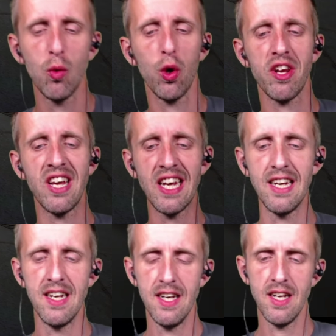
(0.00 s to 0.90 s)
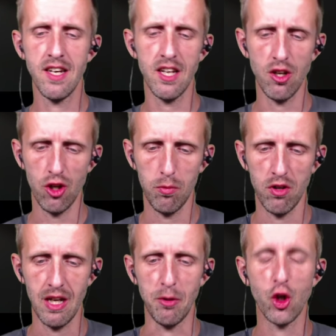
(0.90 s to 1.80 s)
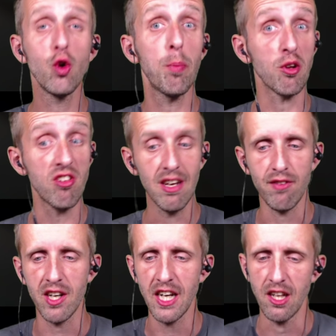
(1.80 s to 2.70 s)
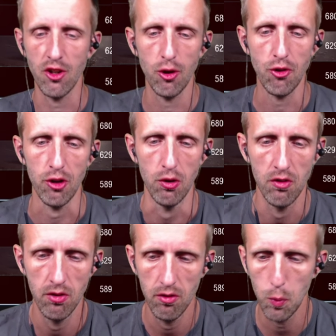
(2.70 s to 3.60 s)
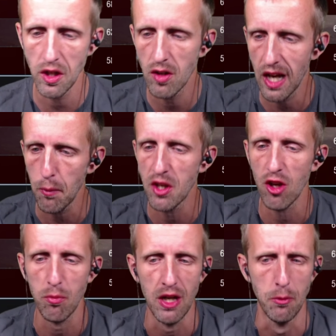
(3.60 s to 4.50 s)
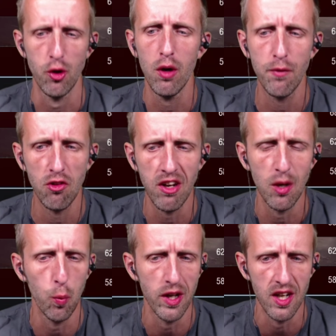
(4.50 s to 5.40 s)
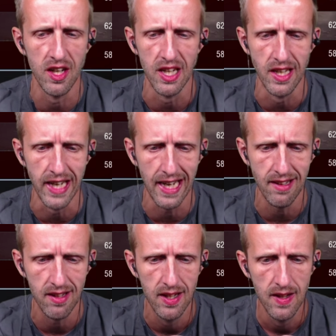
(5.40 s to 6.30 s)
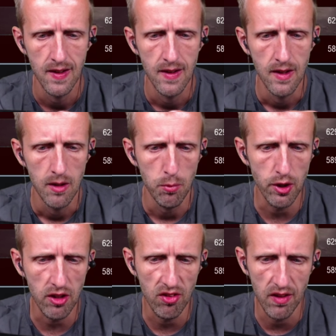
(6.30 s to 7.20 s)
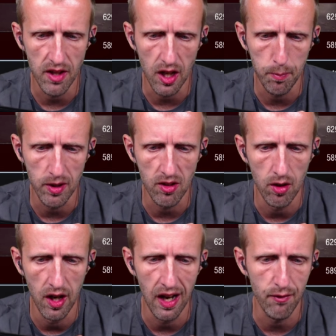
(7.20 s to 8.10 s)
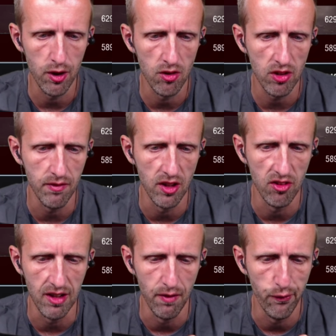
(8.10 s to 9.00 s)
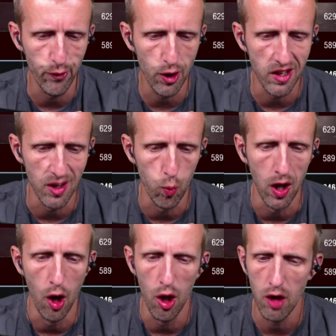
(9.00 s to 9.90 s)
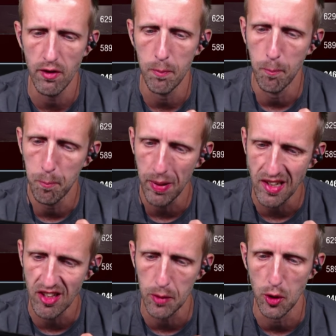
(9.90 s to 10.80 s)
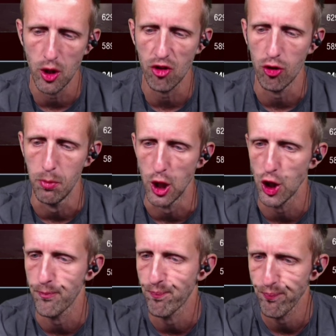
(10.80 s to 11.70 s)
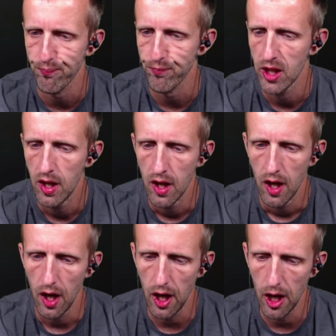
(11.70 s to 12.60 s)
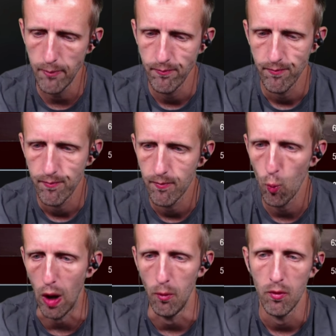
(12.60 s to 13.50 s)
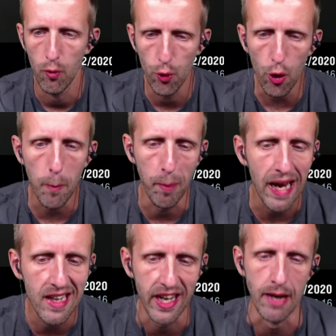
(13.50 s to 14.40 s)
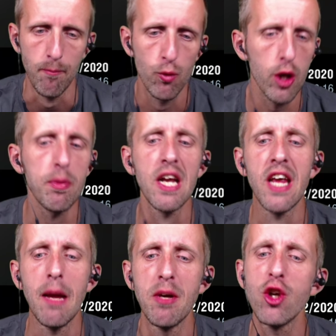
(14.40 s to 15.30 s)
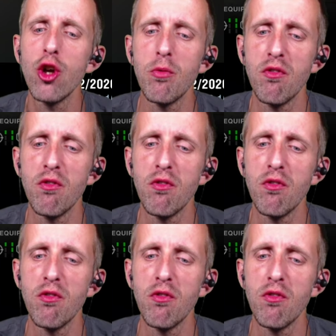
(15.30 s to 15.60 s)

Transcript: what he did in terms of damage. 2.7k in total. We carried top damage. Obviously, we did it at the end. But you can see the Arc Panther, 1177, 30 did well, Lerva, Penterba not so much. Um, well, not a bad game. Not a bad game in terms